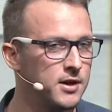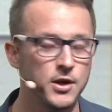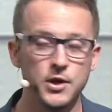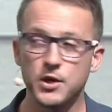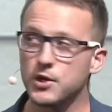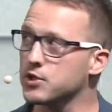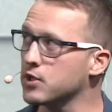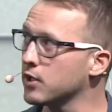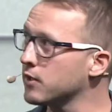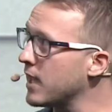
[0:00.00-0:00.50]

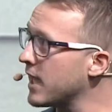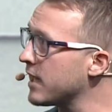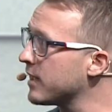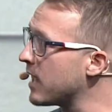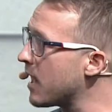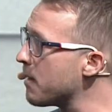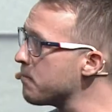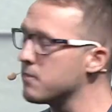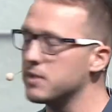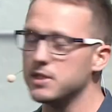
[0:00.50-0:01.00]
So that
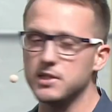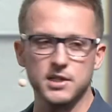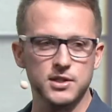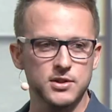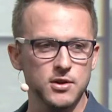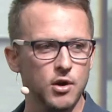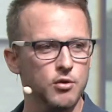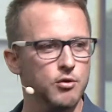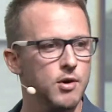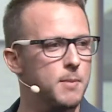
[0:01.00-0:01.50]
number does
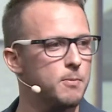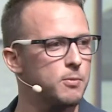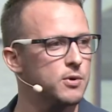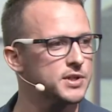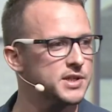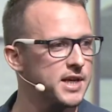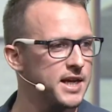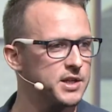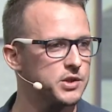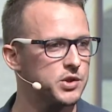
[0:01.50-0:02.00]
not
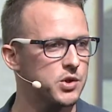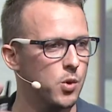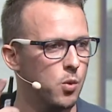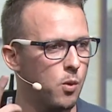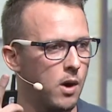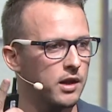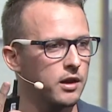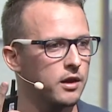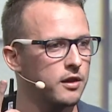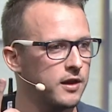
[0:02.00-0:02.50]
represent
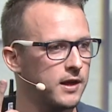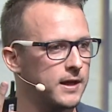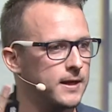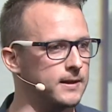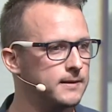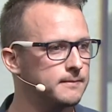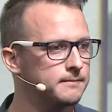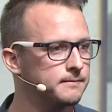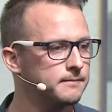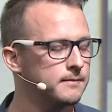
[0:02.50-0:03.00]
one
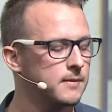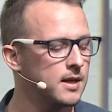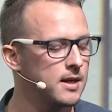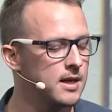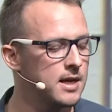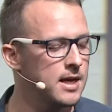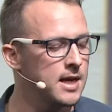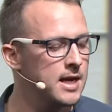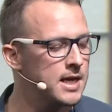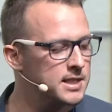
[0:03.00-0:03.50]
thing.
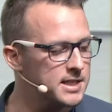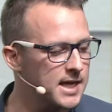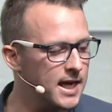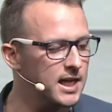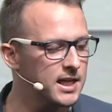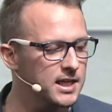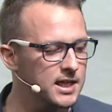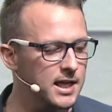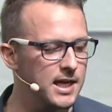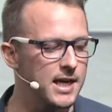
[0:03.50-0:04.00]

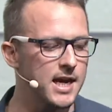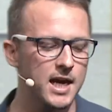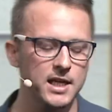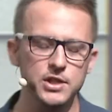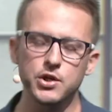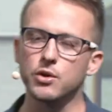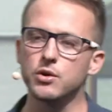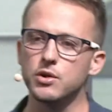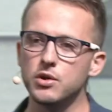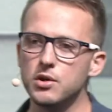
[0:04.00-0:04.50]
Secondly, I
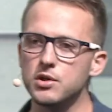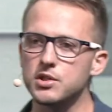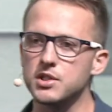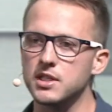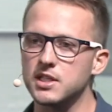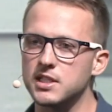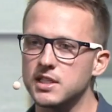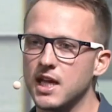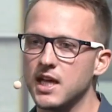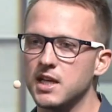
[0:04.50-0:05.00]
don't use this
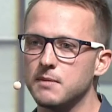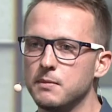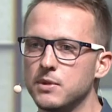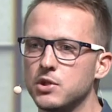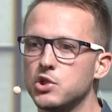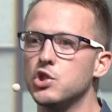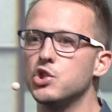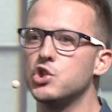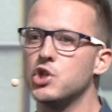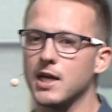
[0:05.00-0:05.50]
statement
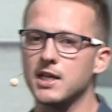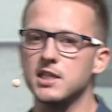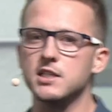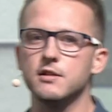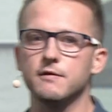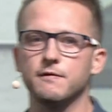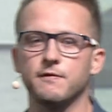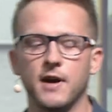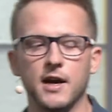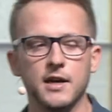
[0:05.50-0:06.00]
to
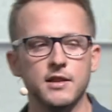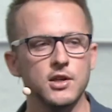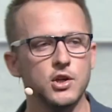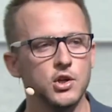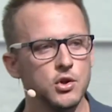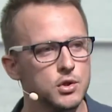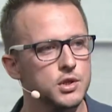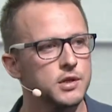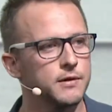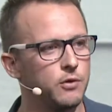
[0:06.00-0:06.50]
justify the
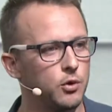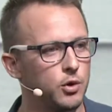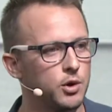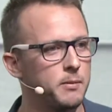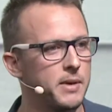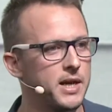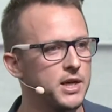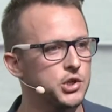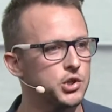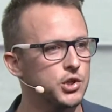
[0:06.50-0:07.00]
use of
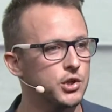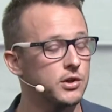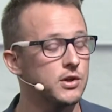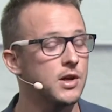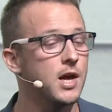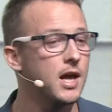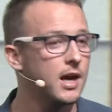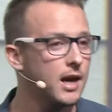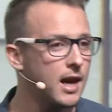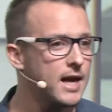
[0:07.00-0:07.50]
automation
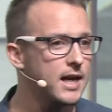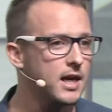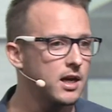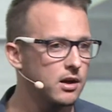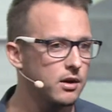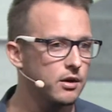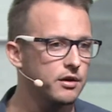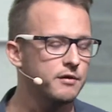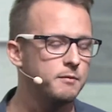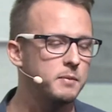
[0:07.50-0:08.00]
like a
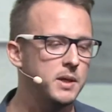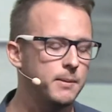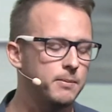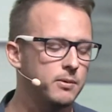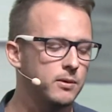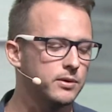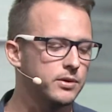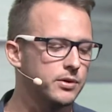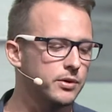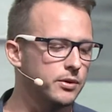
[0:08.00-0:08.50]
lot of
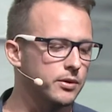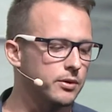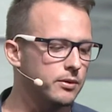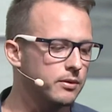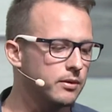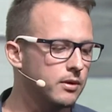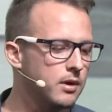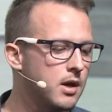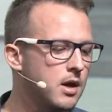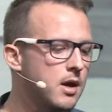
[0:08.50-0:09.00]
people do,
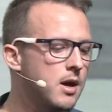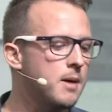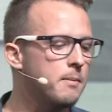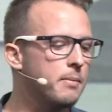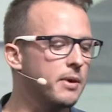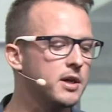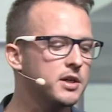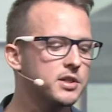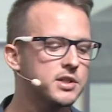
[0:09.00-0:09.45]
because